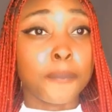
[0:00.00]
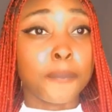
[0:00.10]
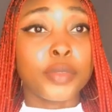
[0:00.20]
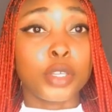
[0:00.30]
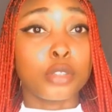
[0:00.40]

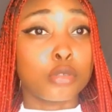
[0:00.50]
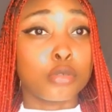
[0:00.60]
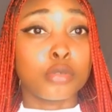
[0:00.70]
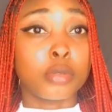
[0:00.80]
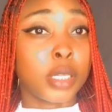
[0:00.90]
thing to do
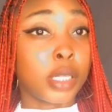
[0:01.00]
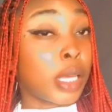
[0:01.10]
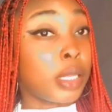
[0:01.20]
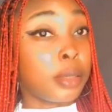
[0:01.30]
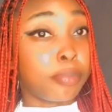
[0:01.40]
in
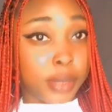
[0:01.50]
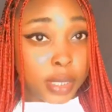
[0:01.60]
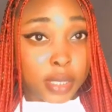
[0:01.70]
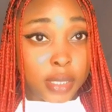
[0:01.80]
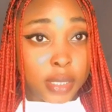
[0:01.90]
any
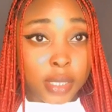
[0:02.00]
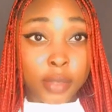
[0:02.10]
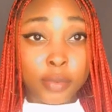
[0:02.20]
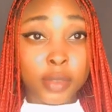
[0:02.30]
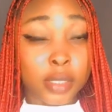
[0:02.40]
business, even
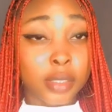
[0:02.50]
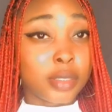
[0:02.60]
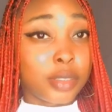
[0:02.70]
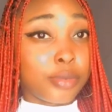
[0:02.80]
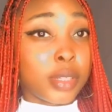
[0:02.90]
in this
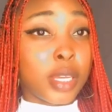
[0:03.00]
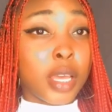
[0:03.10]
three